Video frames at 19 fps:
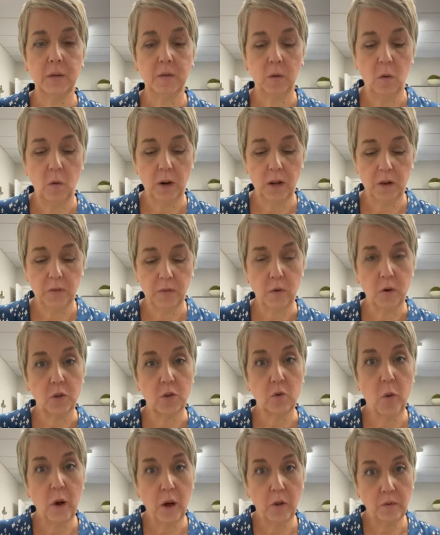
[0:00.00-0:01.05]
Florida for
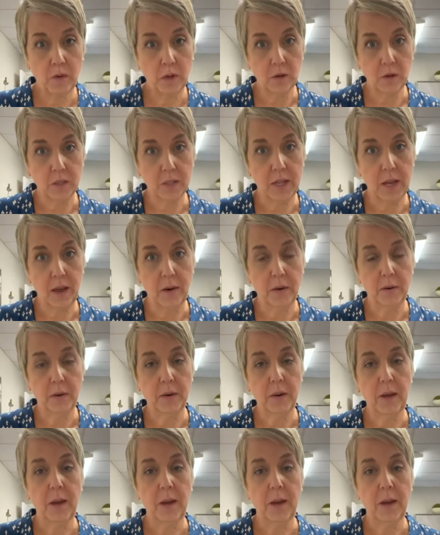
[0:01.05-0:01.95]
12 years now.